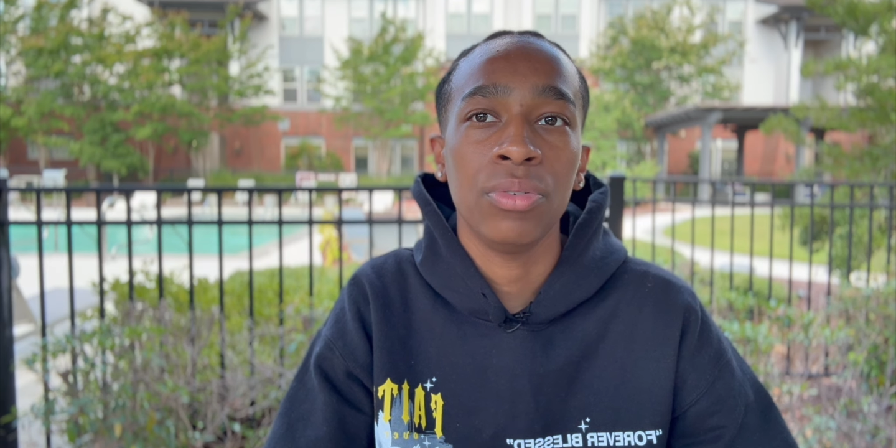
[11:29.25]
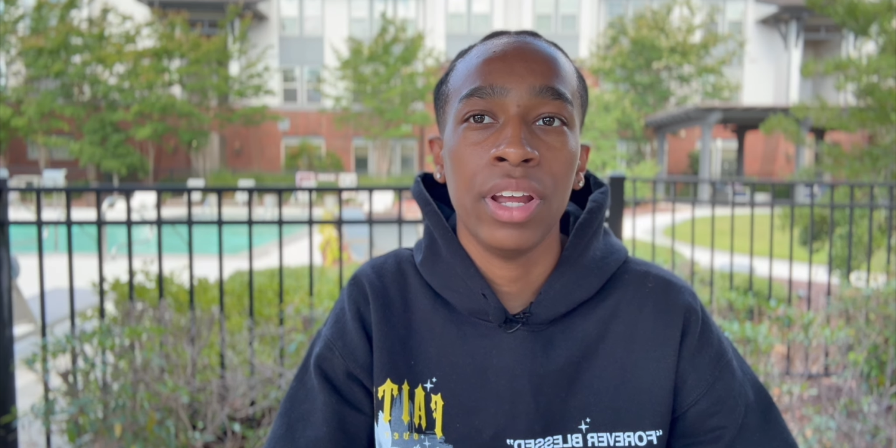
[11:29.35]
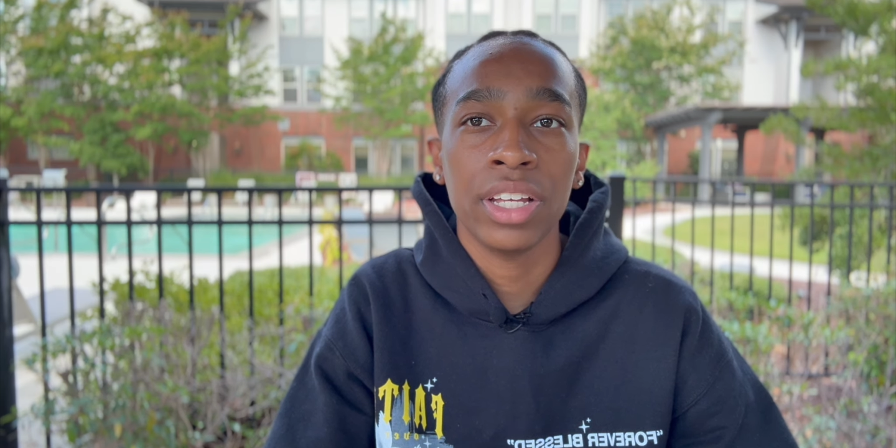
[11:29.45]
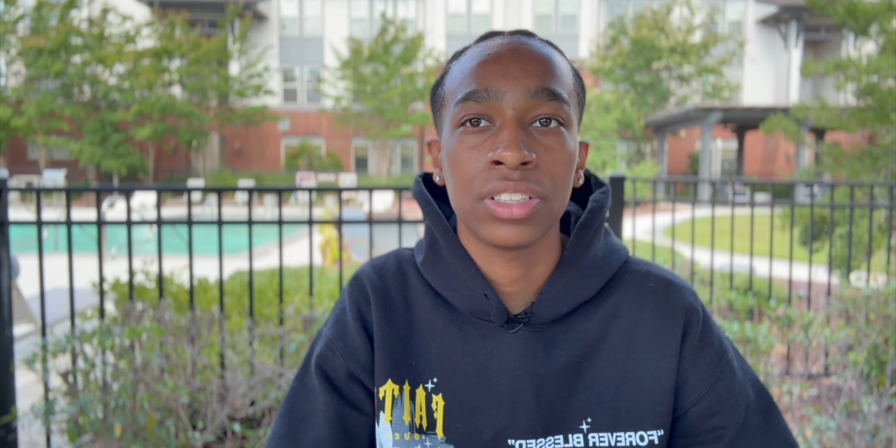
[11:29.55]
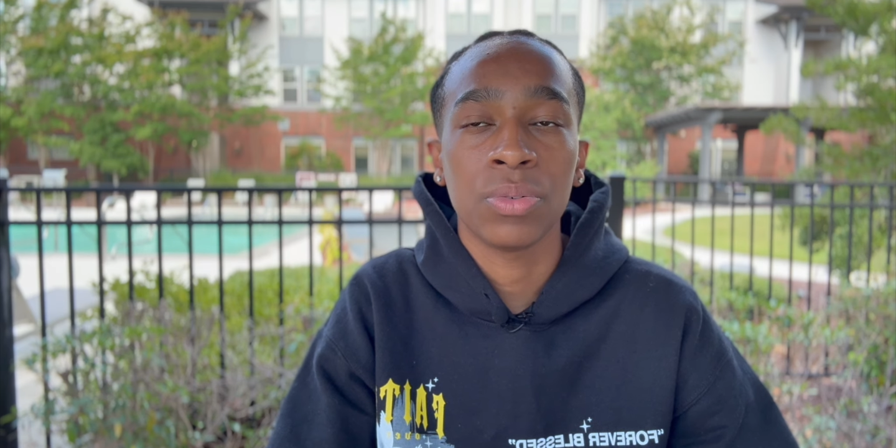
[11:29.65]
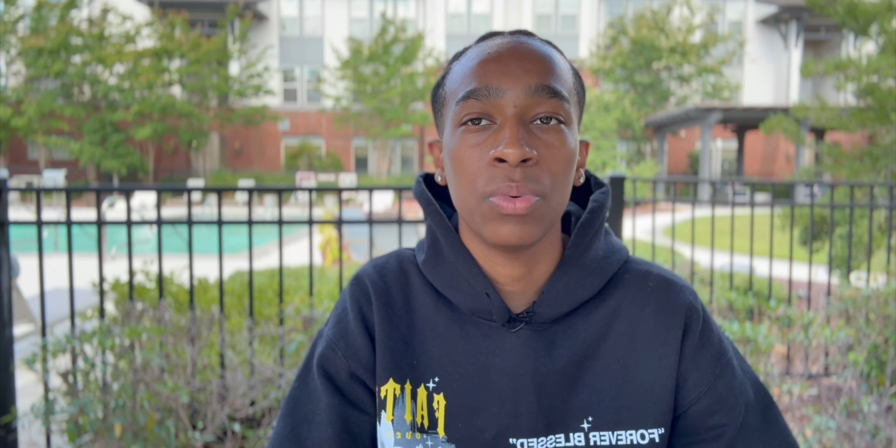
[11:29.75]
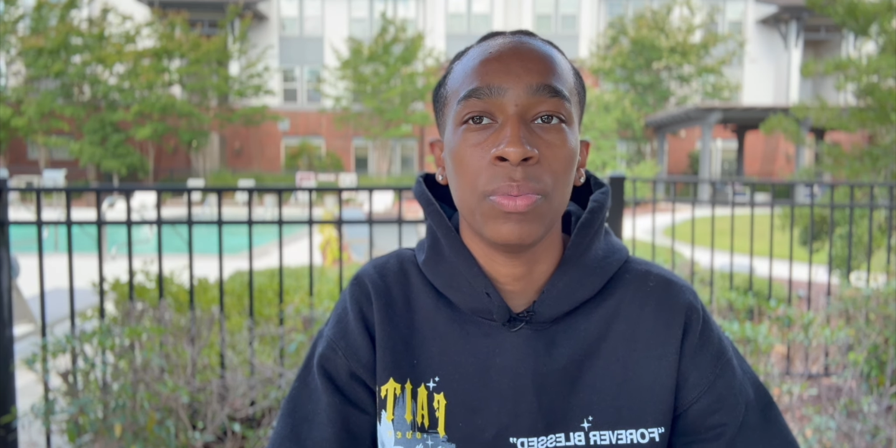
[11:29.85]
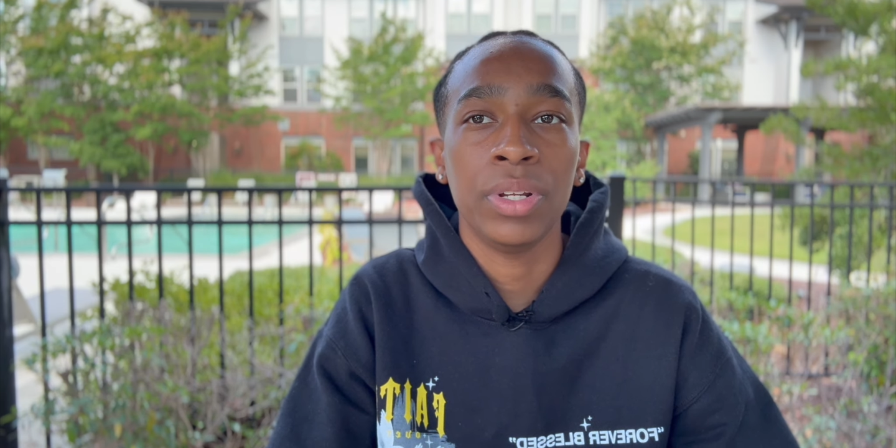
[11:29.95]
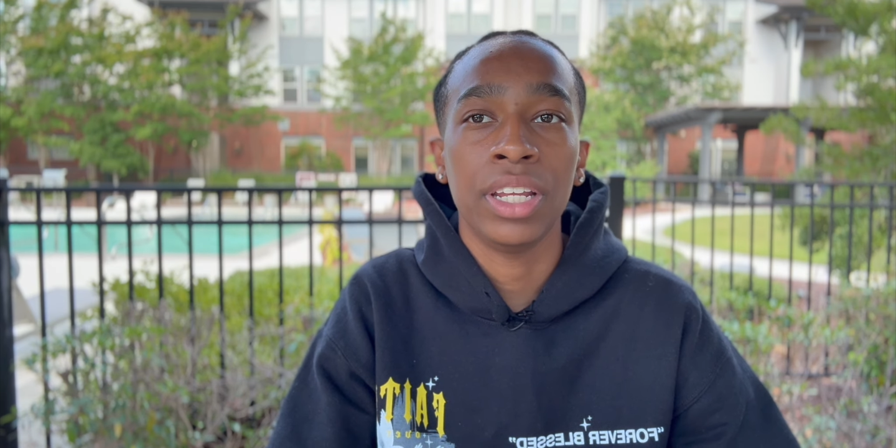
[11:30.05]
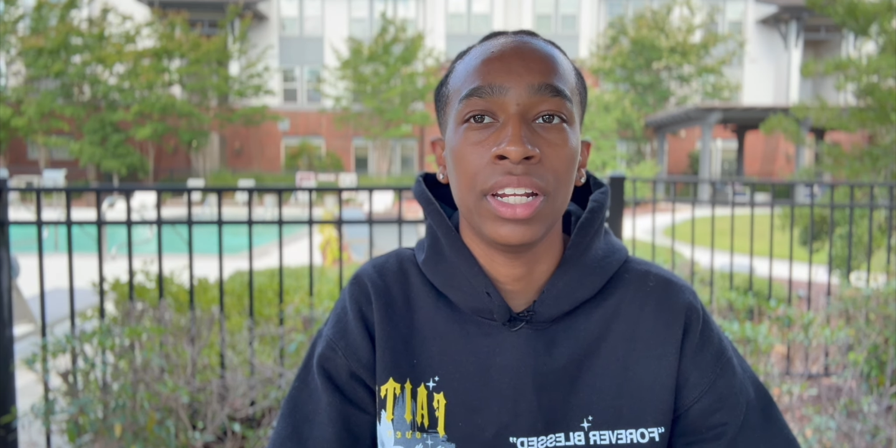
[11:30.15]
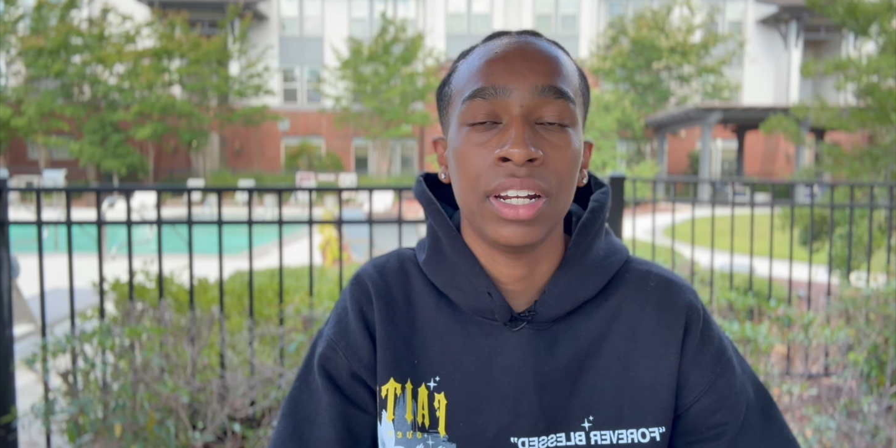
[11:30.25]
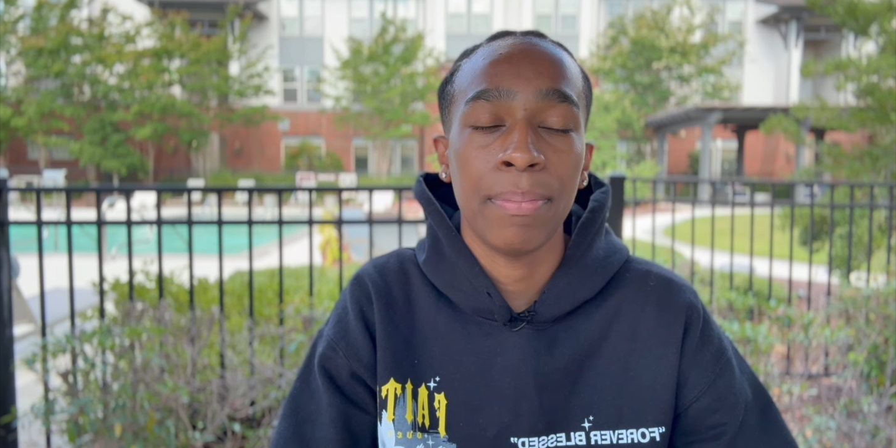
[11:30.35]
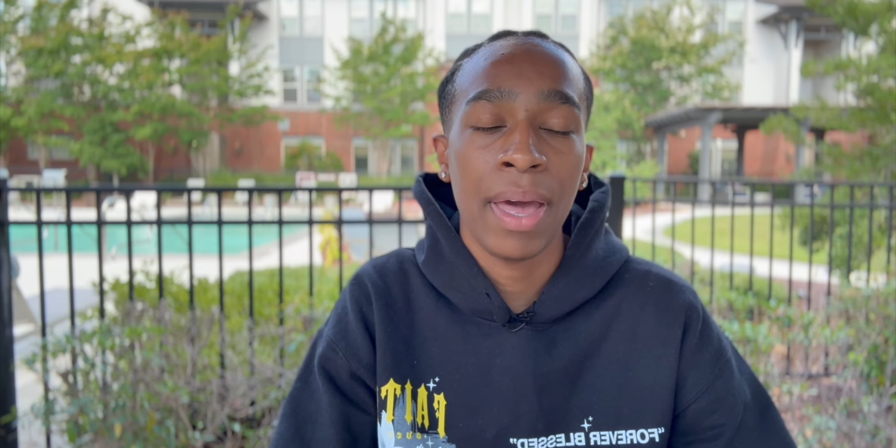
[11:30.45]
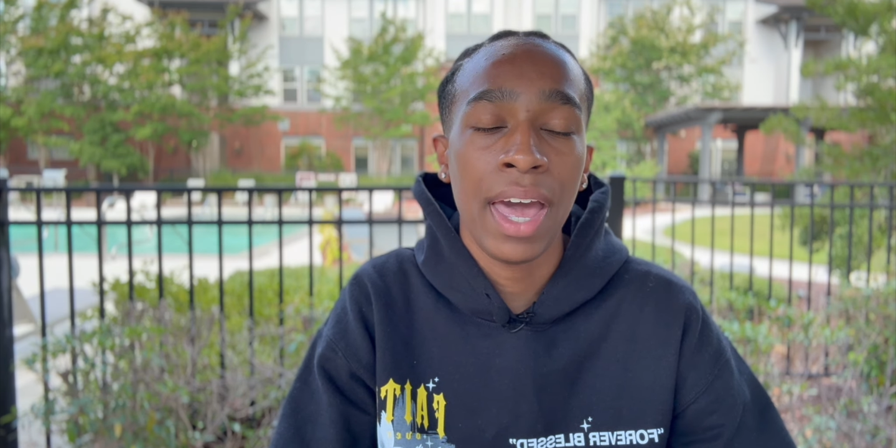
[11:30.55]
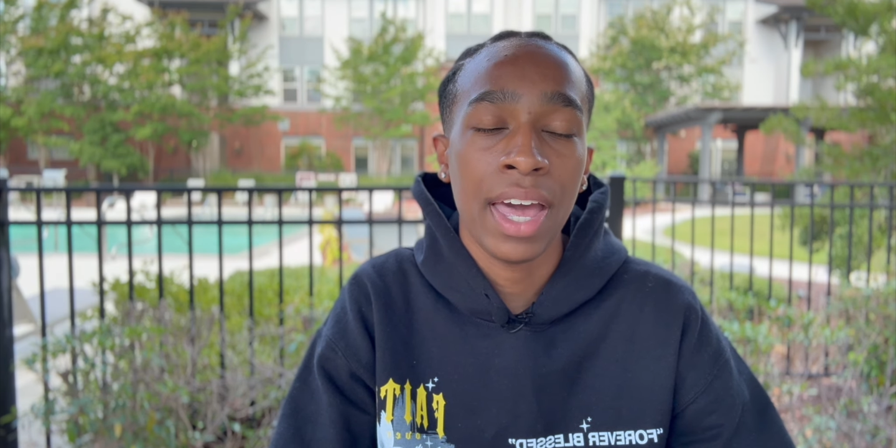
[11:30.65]
next and what we did in the
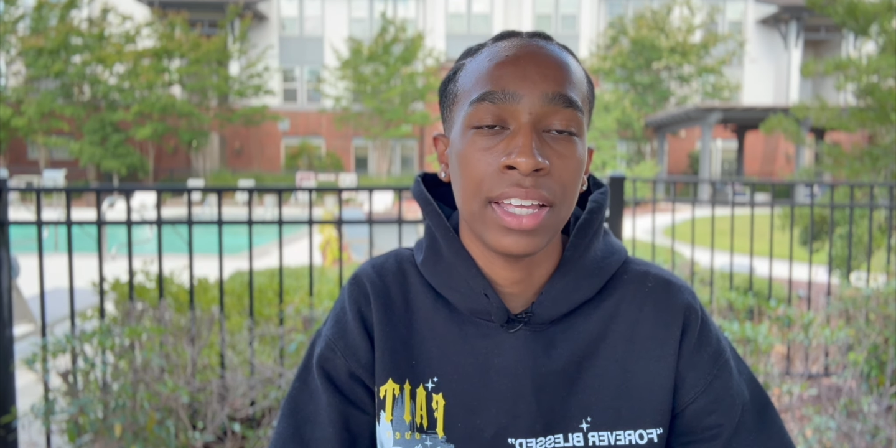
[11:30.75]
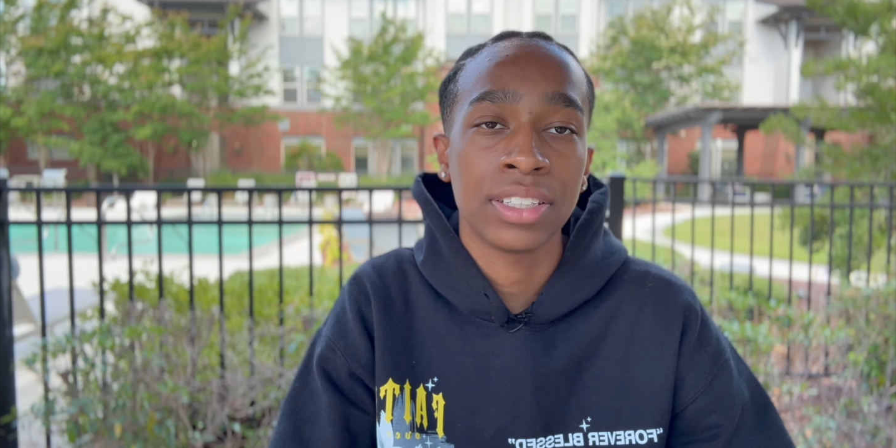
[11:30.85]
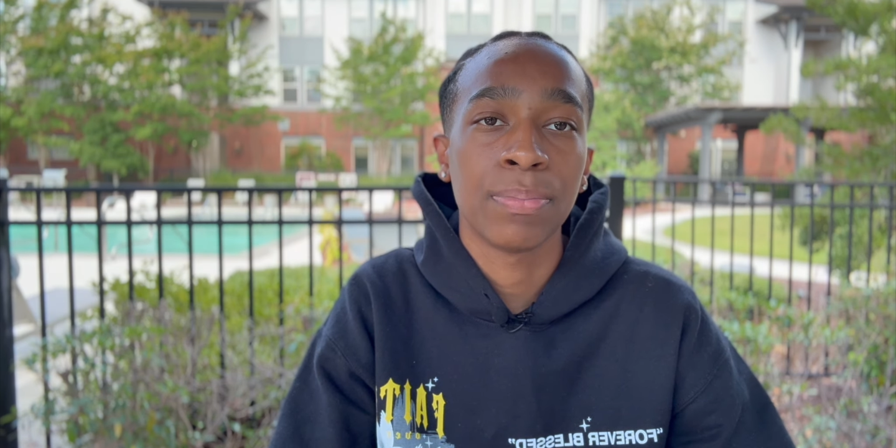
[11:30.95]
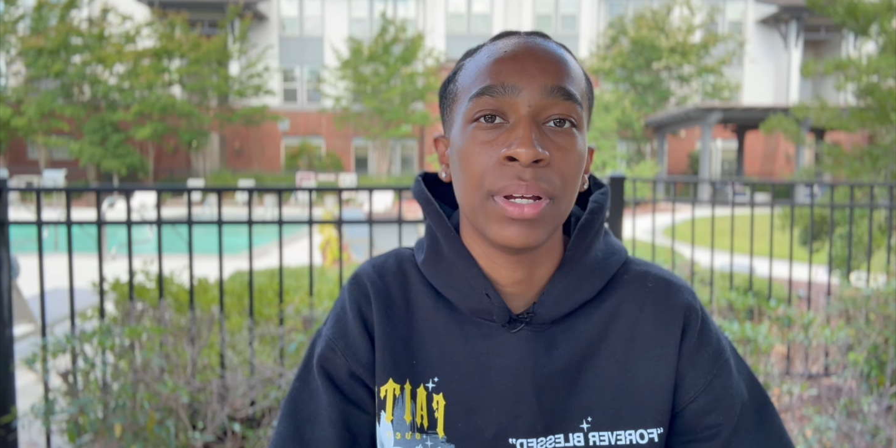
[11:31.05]
past.